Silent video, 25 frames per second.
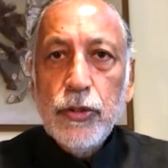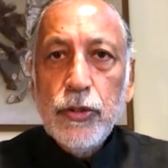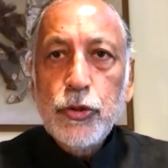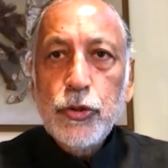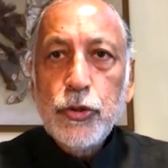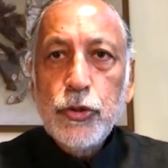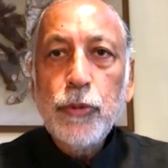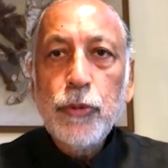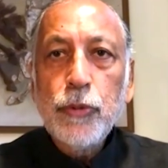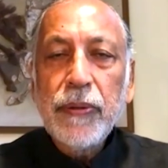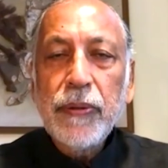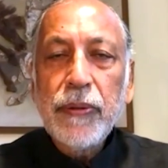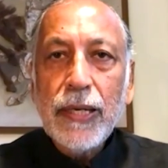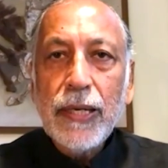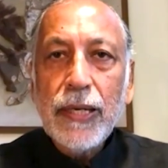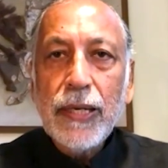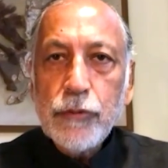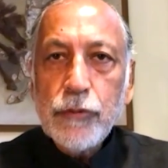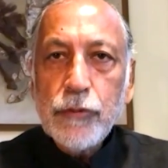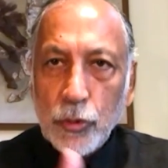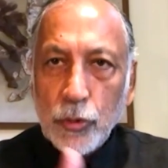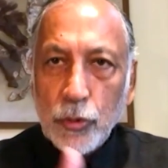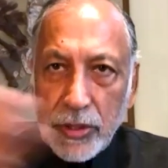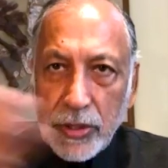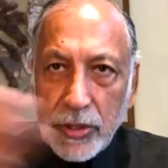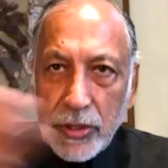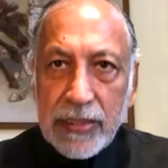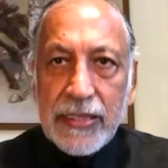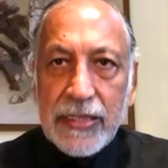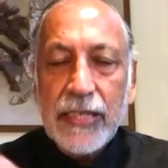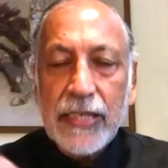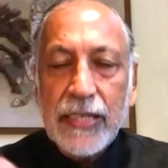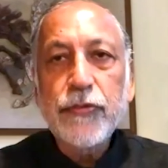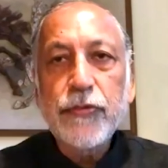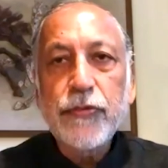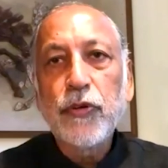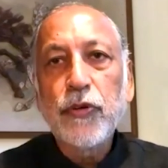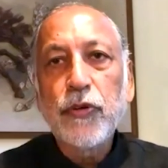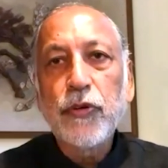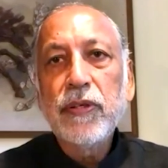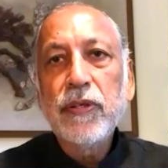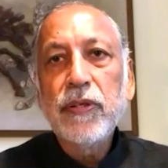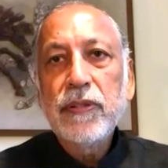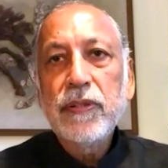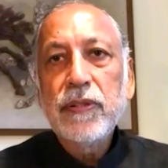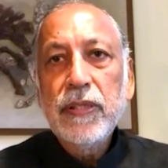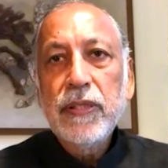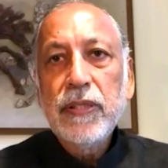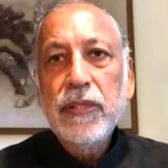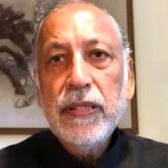should become so successful
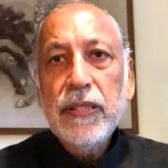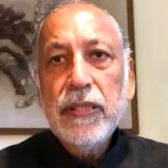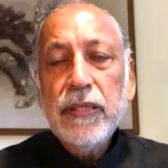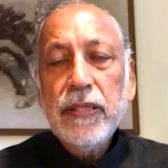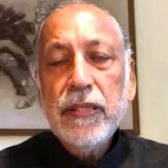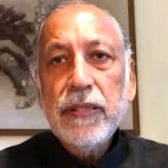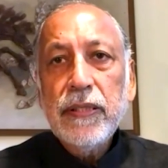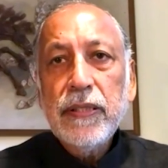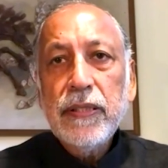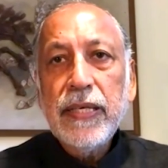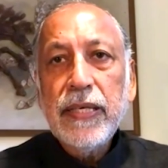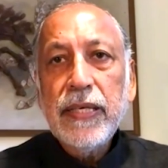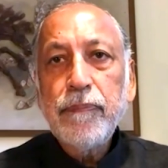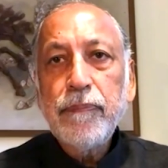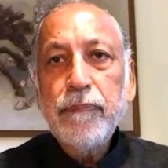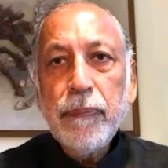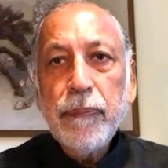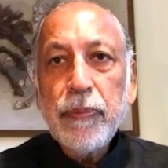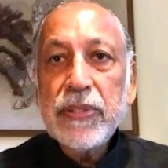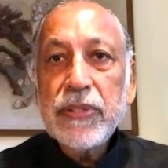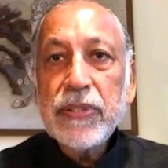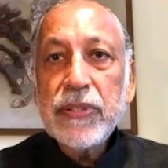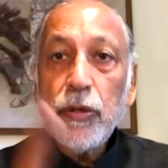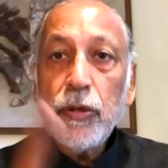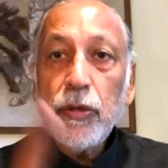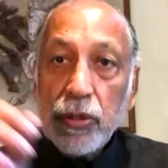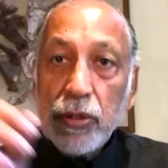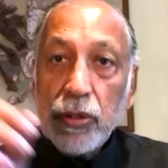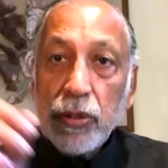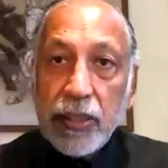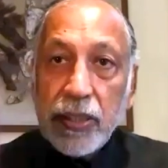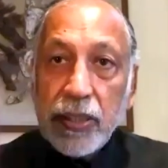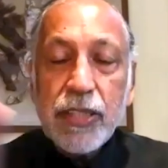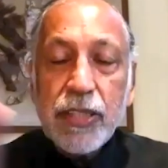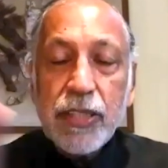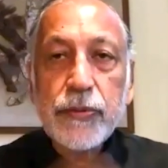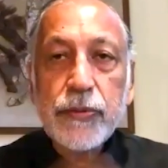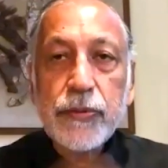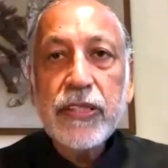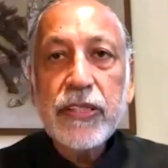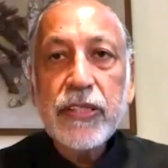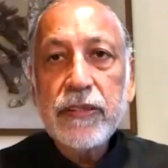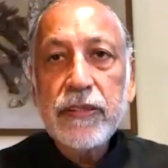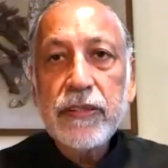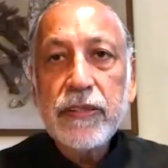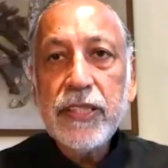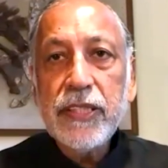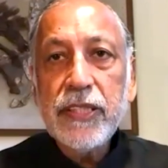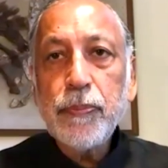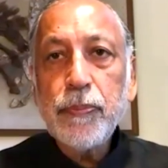mm-hmm. that people say, okay, this
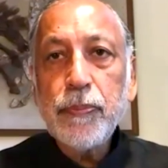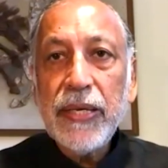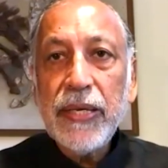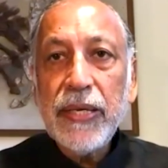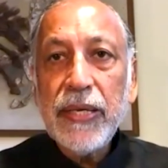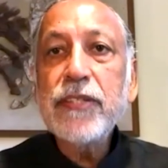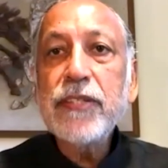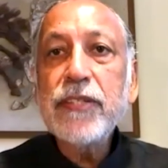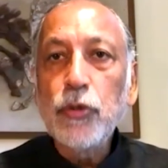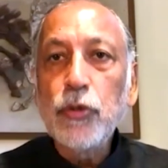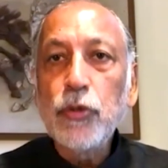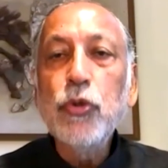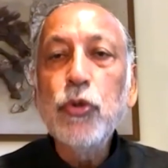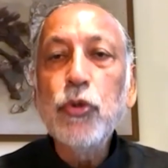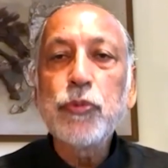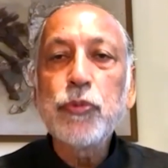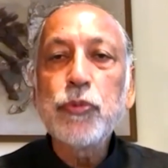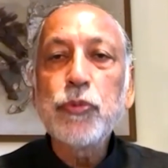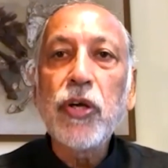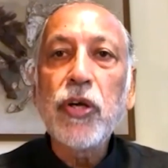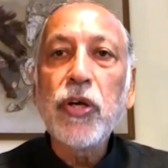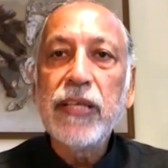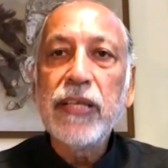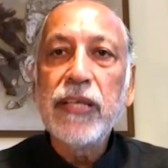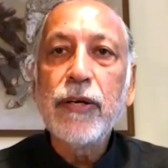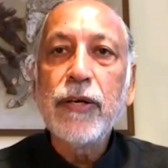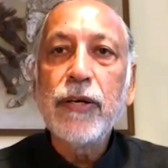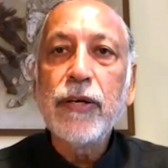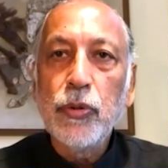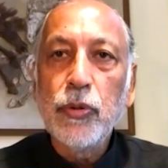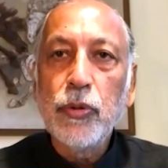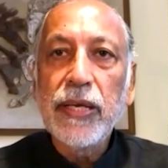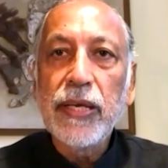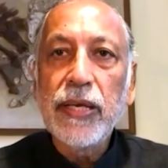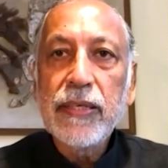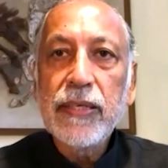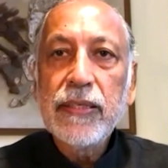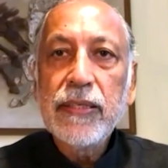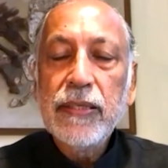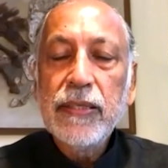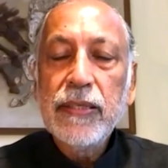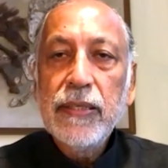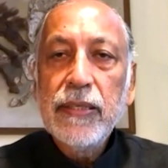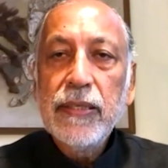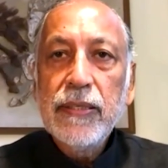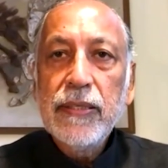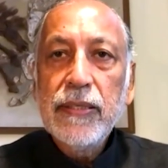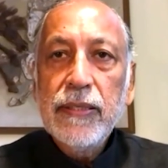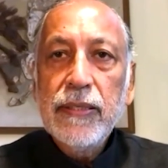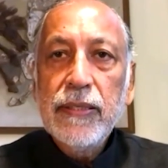This place knows what they are doing.
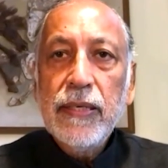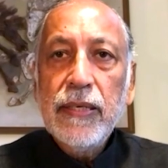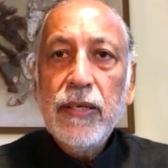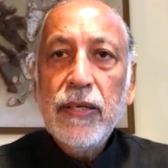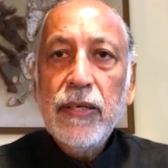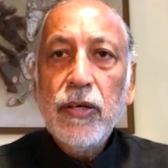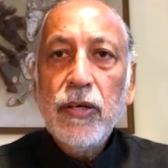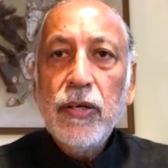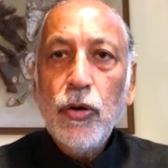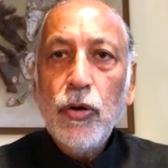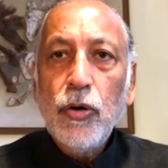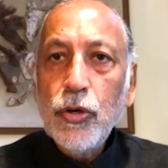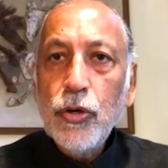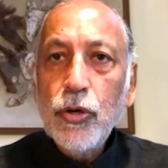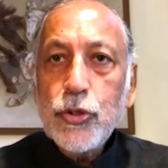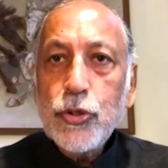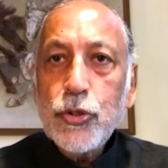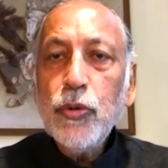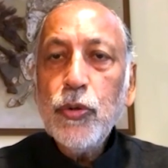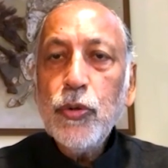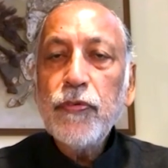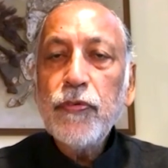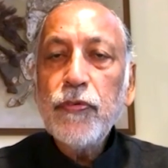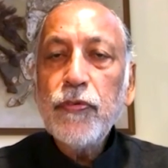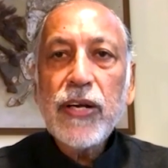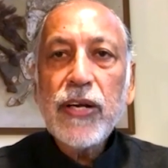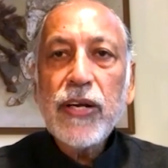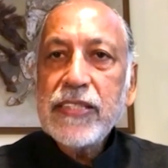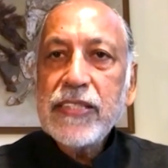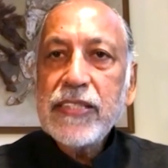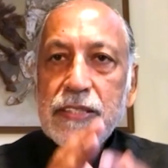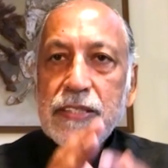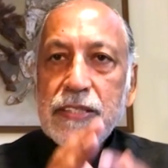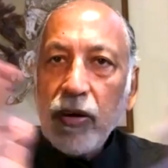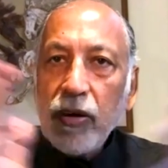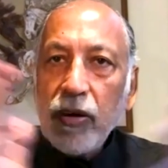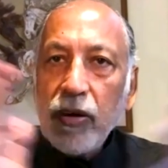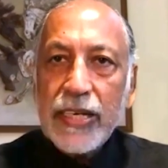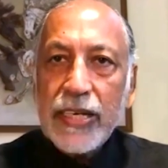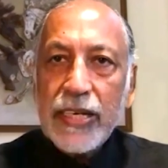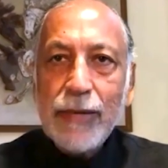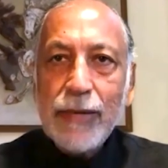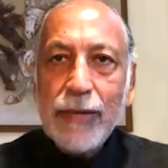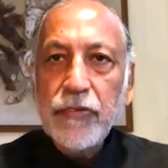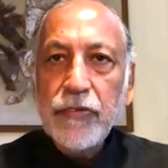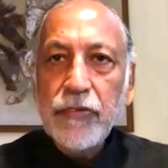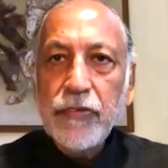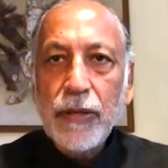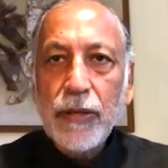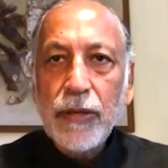Mm-hmm. Also, for us, it's not a
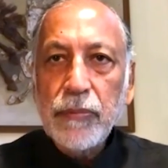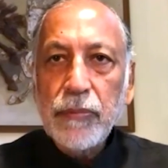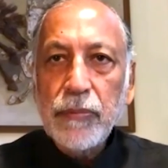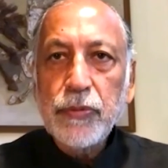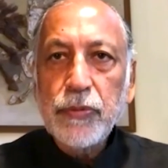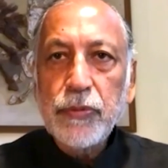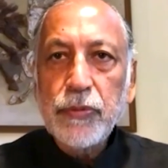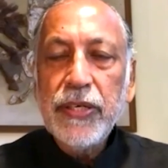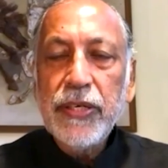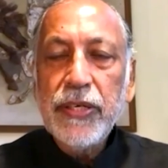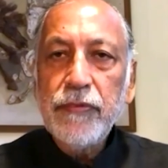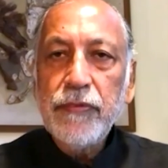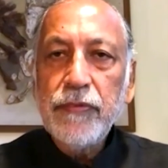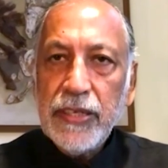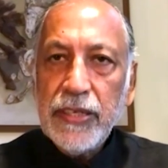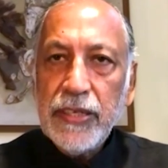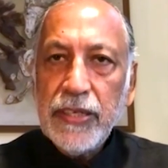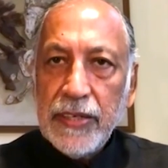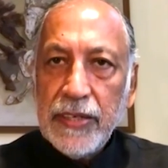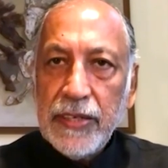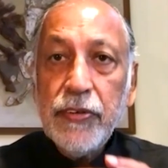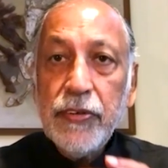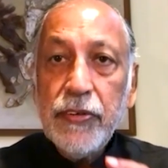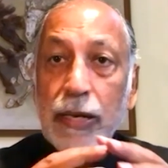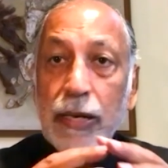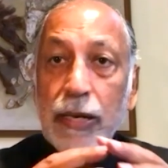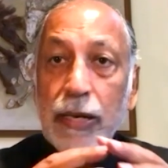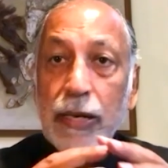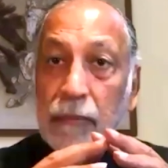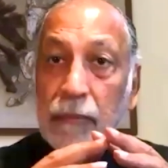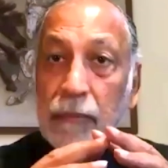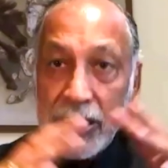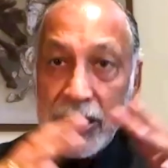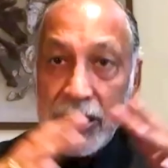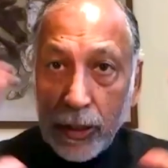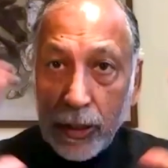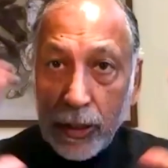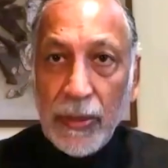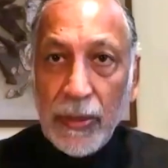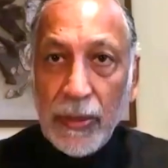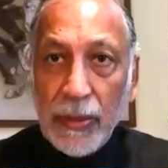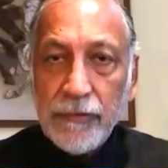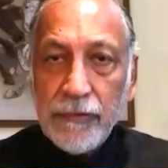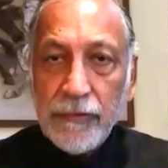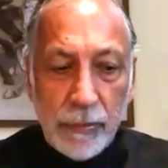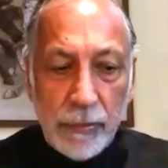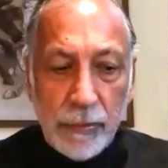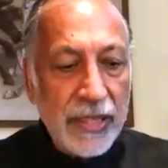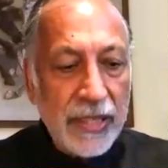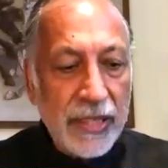game of numbers. We, we even a master plan,
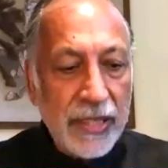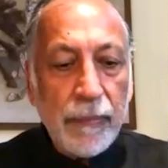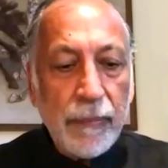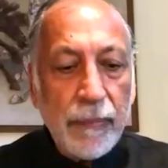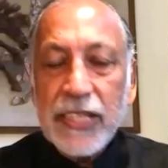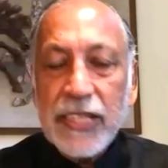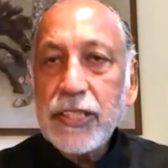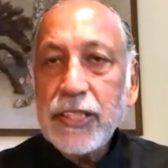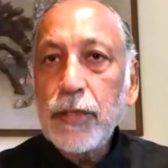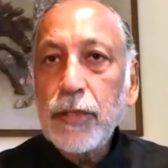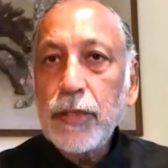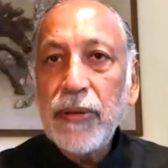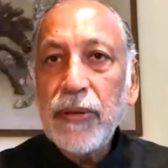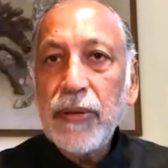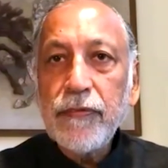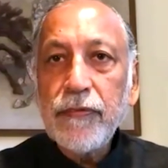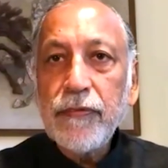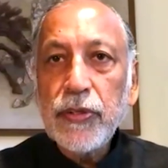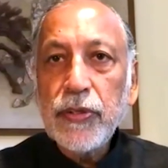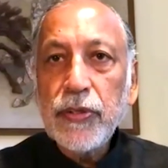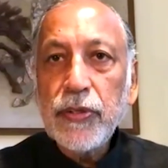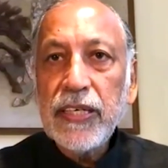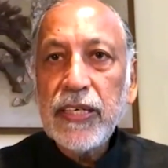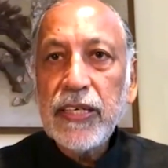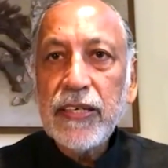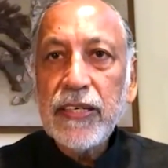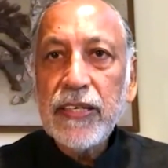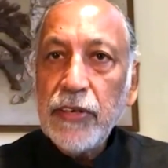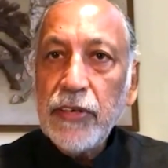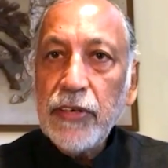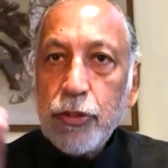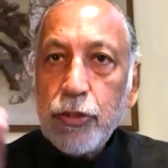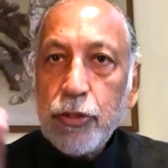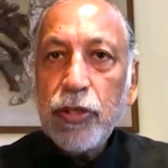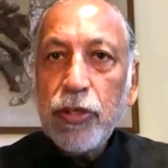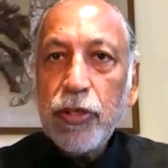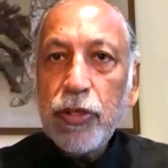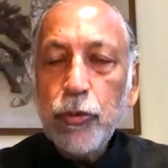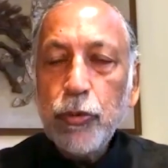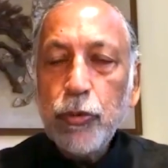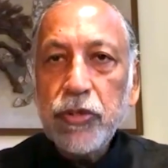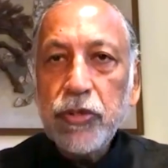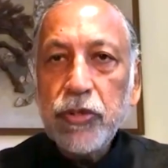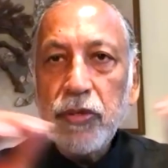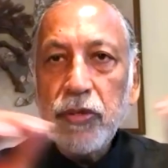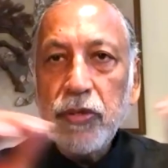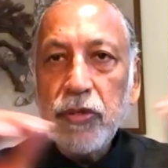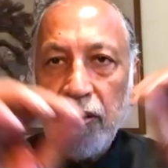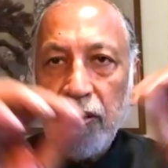we built a master plan for the eventual usage of